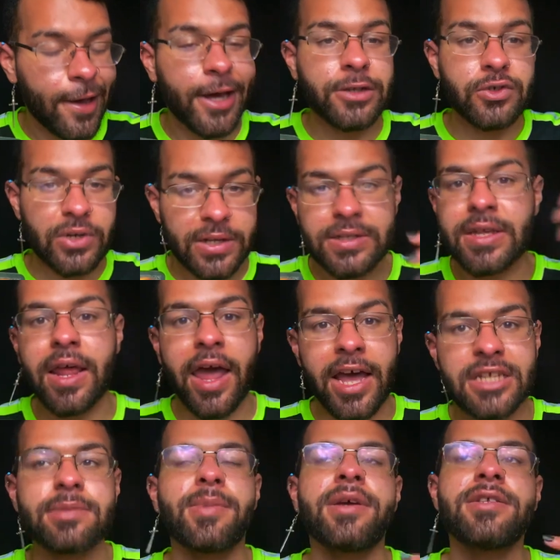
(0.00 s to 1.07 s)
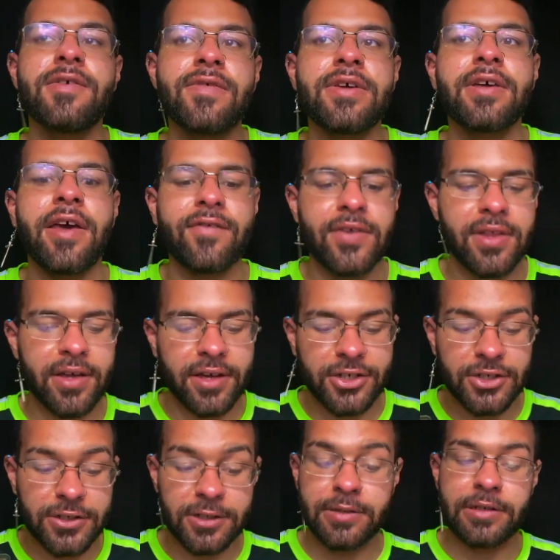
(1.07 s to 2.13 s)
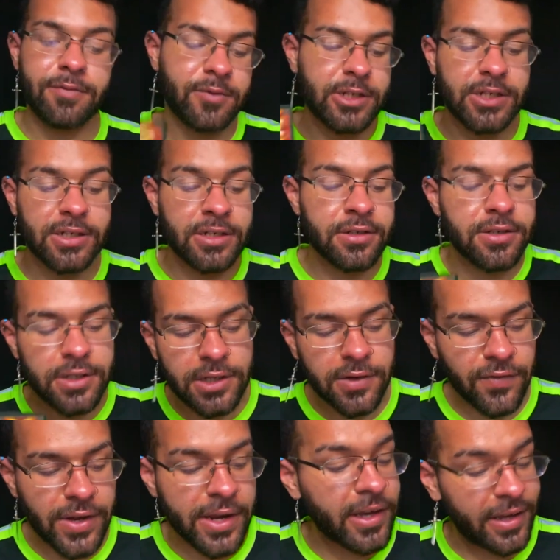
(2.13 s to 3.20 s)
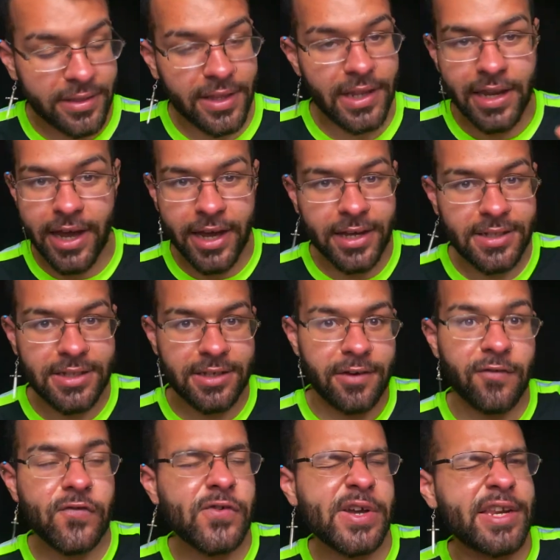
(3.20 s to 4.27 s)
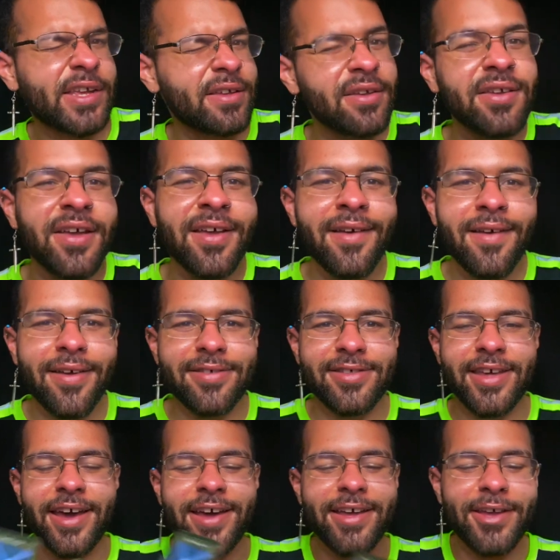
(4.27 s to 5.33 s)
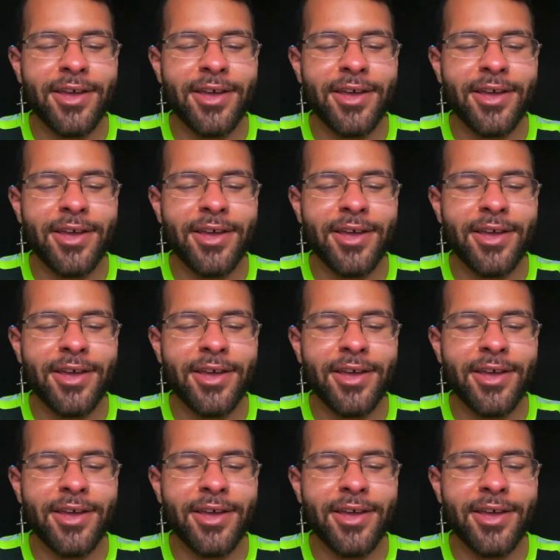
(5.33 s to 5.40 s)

address that aspect of it. I feel like I shouldn't just continue reading in the lines and avoiding that